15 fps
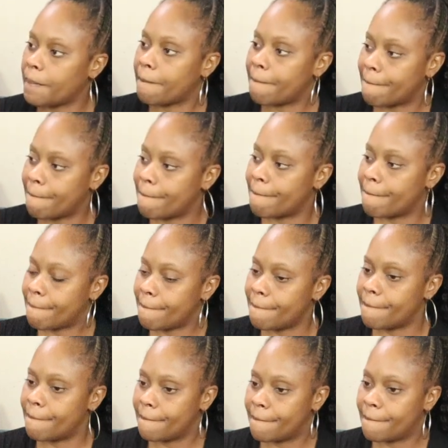
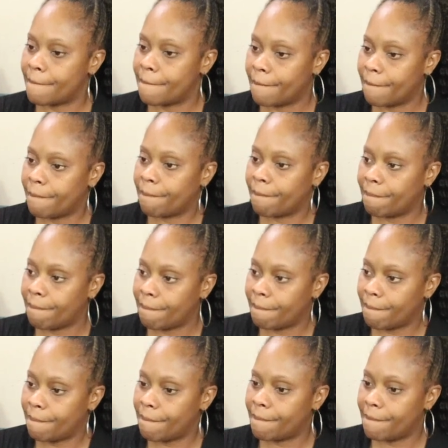
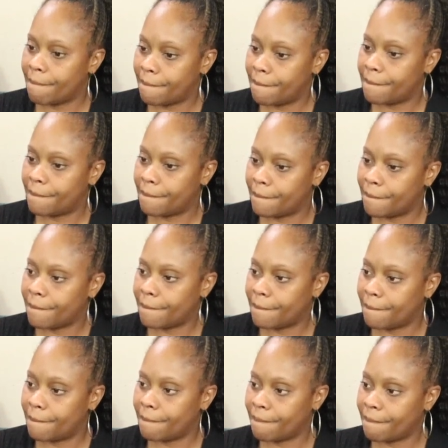
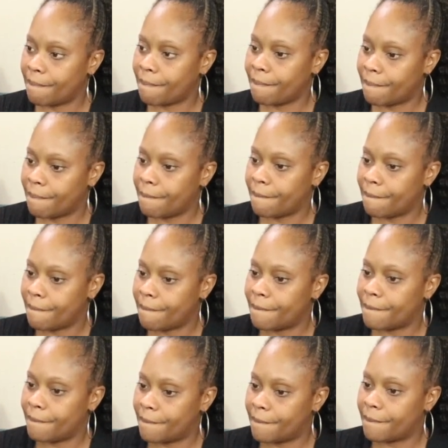
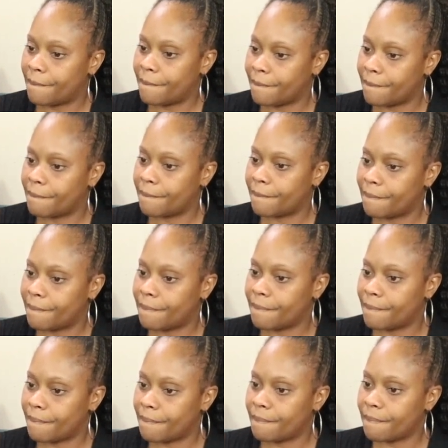
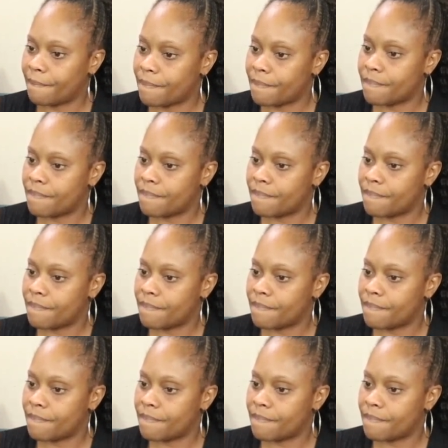This person isn't speaking.